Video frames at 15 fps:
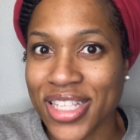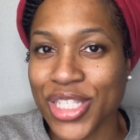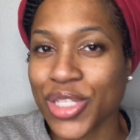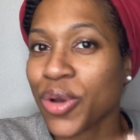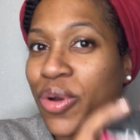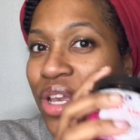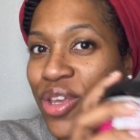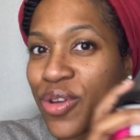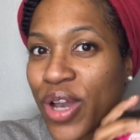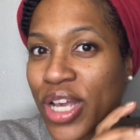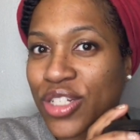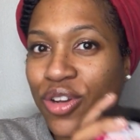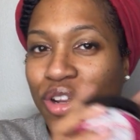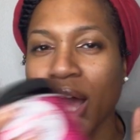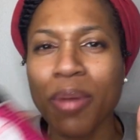So, and you guys are
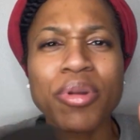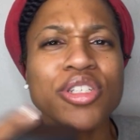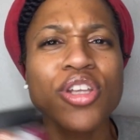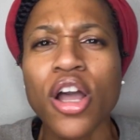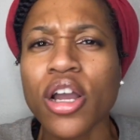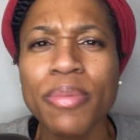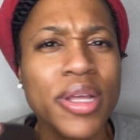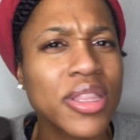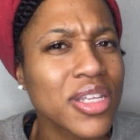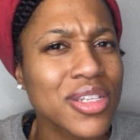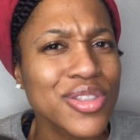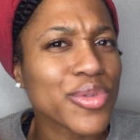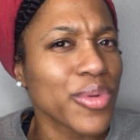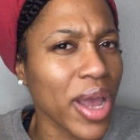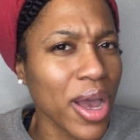going to, I'm going to talk about this
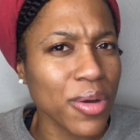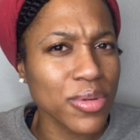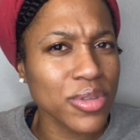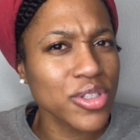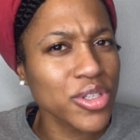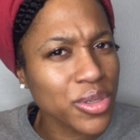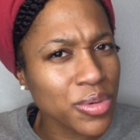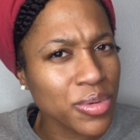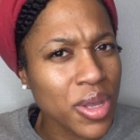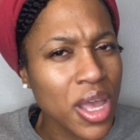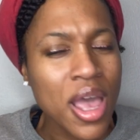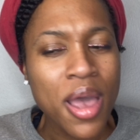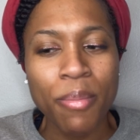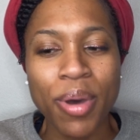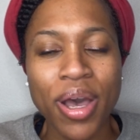throughout too,
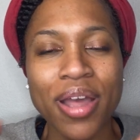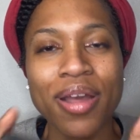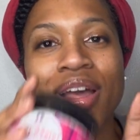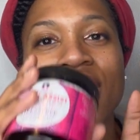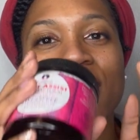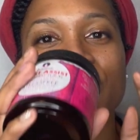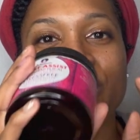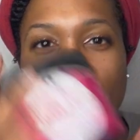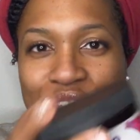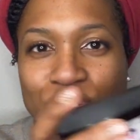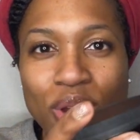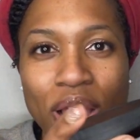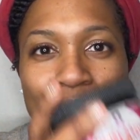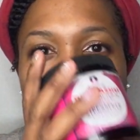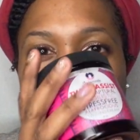but that's
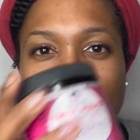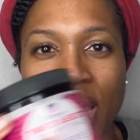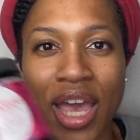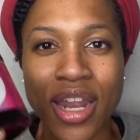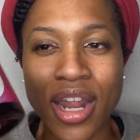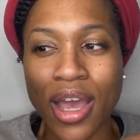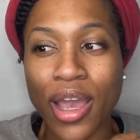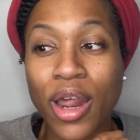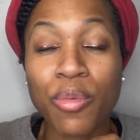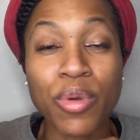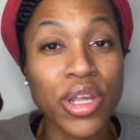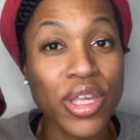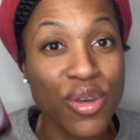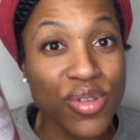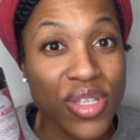why I went ahead and I want to
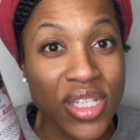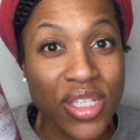use this.